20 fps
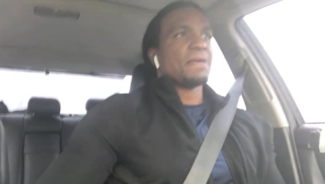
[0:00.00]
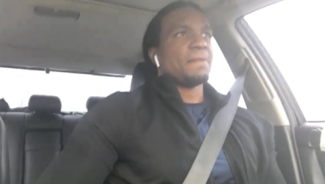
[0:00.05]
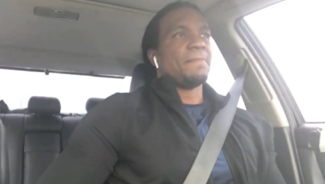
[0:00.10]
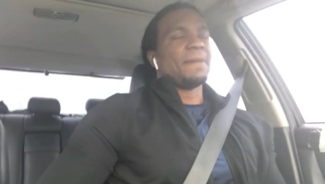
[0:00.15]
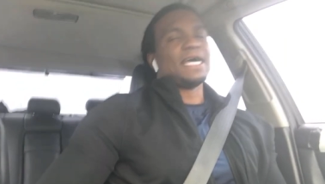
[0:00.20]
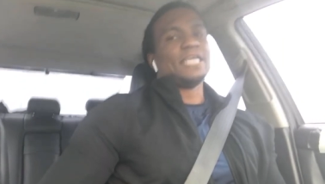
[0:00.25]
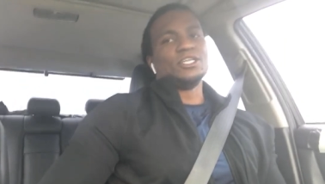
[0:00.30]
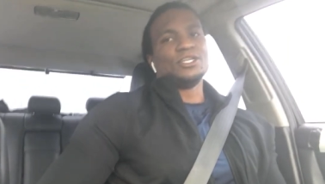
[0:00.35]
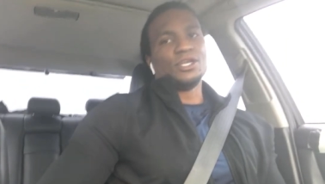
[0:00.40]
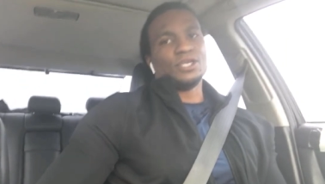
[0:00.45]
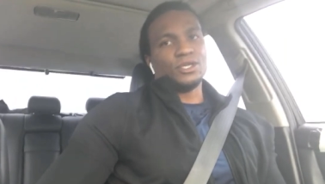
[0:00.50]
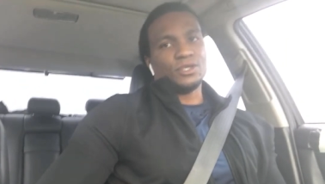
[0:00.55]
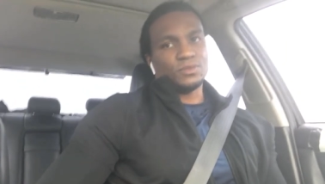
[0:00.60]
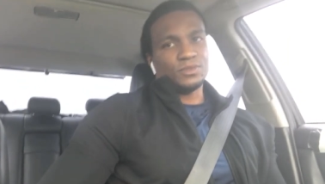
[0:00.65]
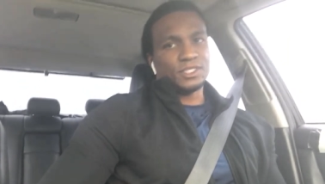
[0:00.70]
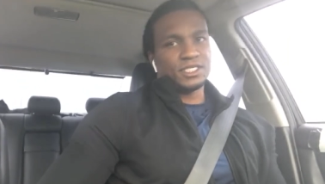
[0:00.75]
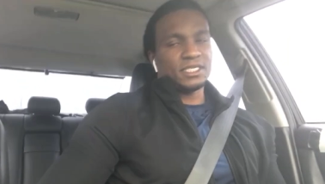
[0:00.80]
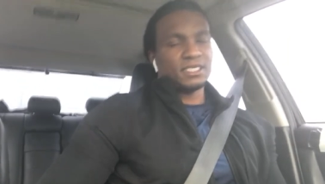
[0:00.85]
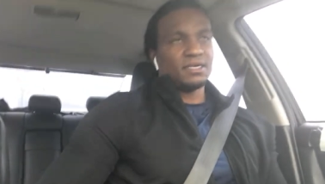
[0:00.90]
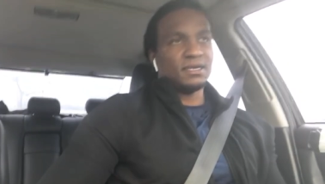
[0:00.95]
by the
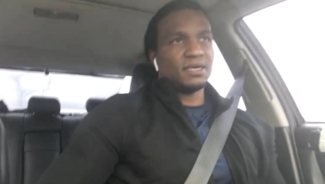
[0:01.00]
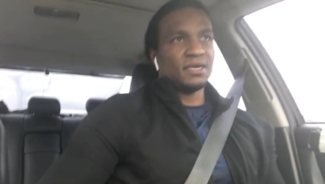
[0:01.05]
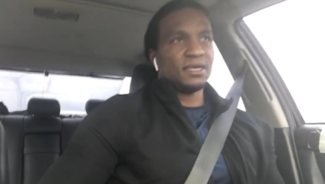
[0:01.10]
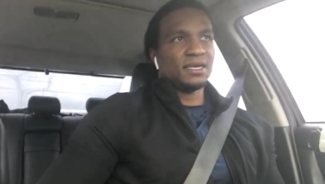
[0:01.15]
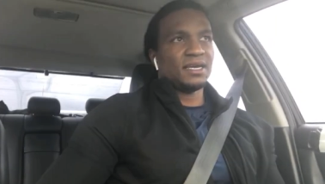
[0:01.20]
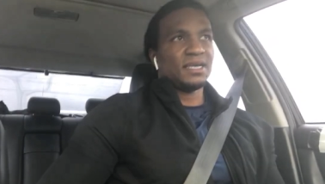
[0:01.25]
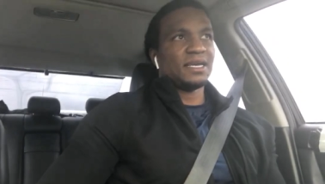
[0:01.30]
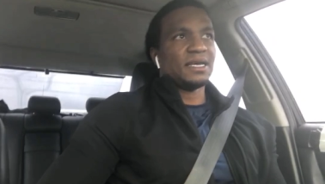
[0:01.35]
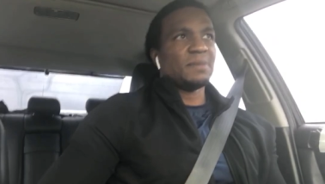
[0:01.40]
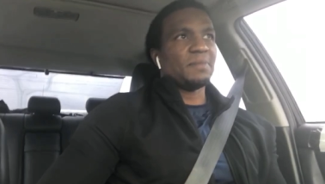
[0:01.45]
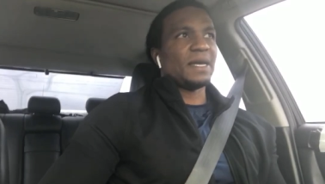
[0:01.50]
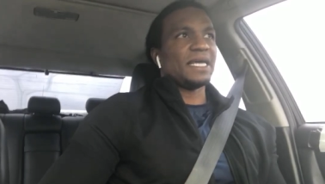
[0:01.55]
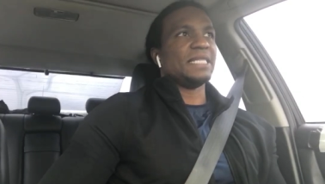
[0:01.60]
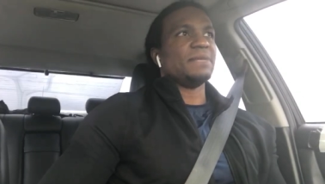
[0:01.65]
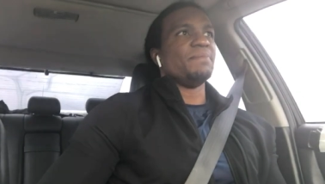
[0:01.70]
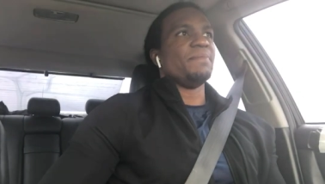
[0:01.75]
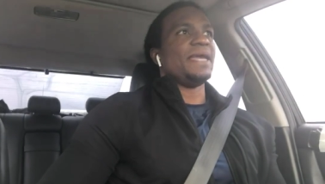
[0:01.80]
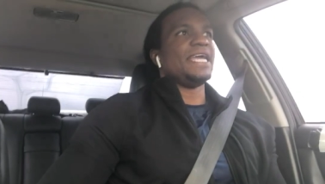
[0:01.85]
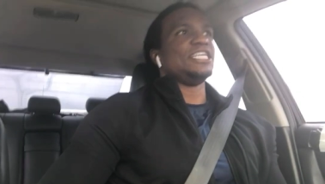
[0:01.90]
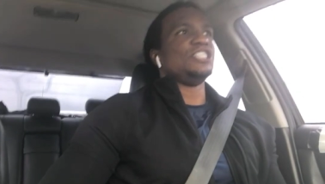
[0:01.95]
news, by the
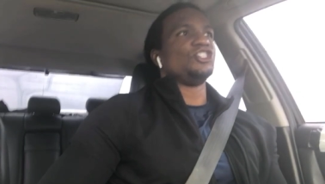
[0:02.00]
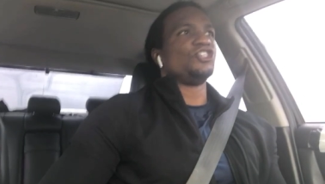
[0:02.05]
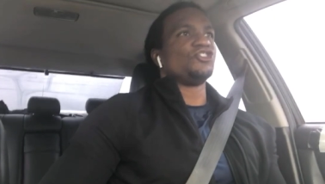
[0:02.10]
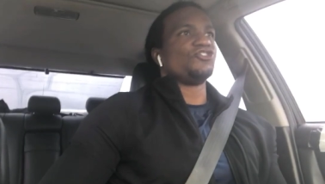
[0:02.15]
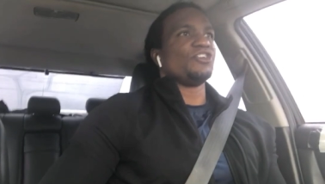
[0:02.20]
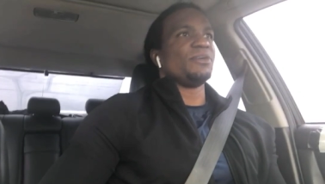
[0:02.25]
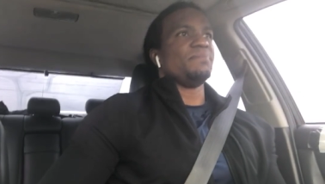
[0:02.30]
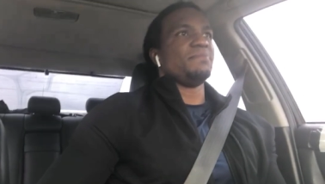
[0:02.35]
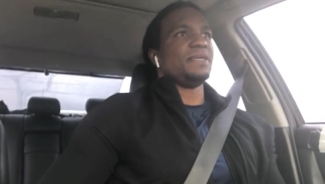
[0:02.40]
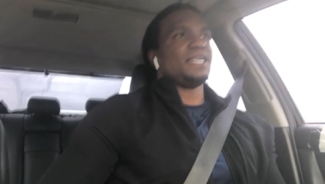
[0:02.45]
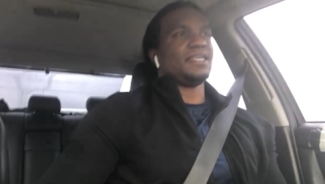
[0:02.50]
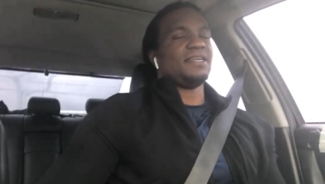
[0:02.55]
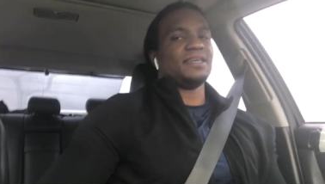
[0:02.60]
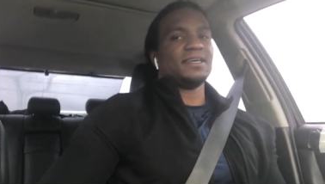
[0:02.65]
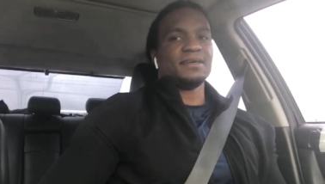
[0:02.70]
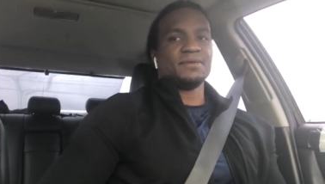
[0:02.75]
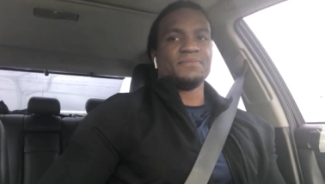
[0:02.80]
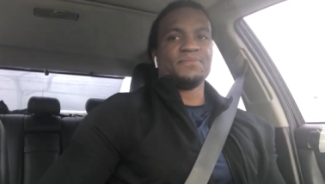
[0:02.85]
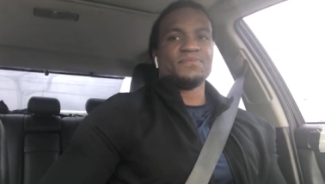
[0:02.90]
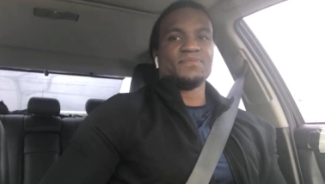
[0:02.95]
mainstream
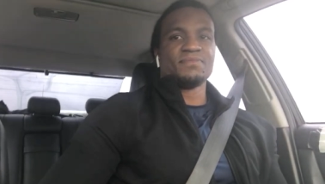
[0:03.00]
media.